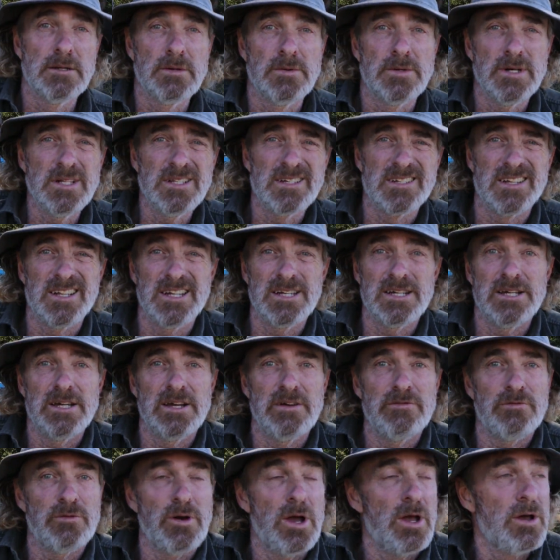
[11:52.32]
Well, I now
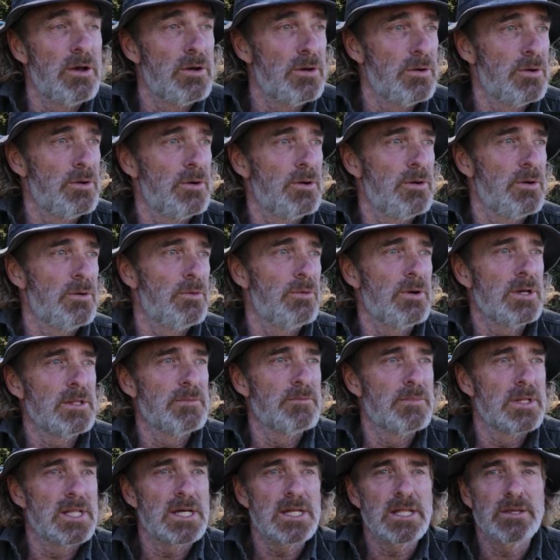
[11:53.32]
have
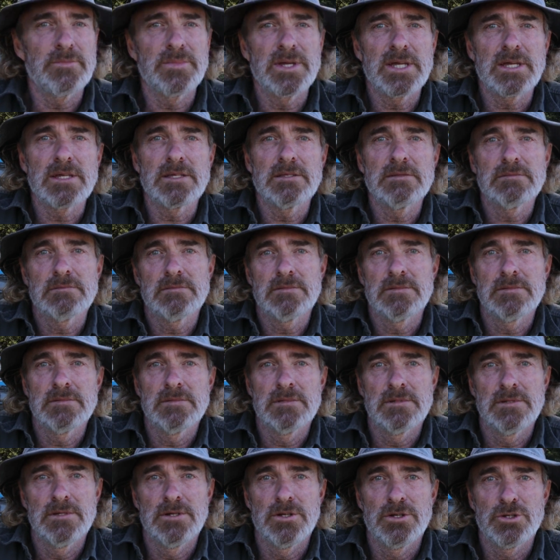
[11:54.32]
one bloody big
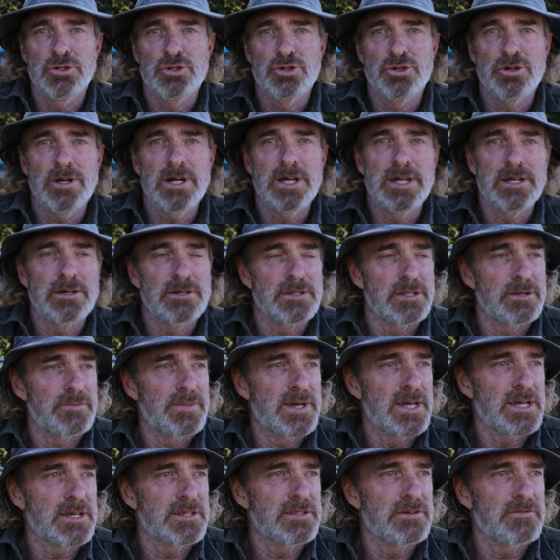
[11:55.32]
tray on the
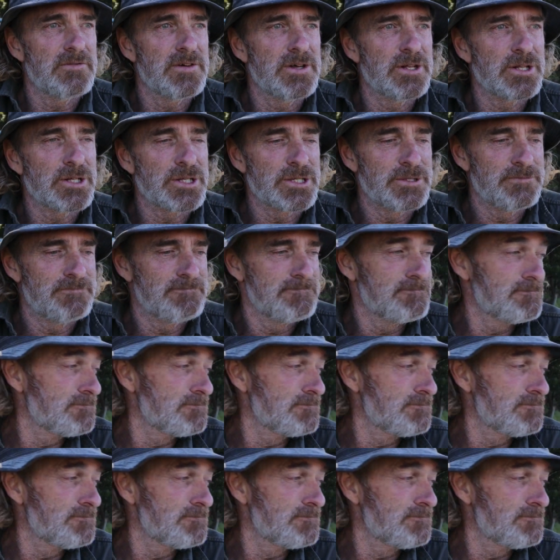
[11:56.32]
back of the Falcon.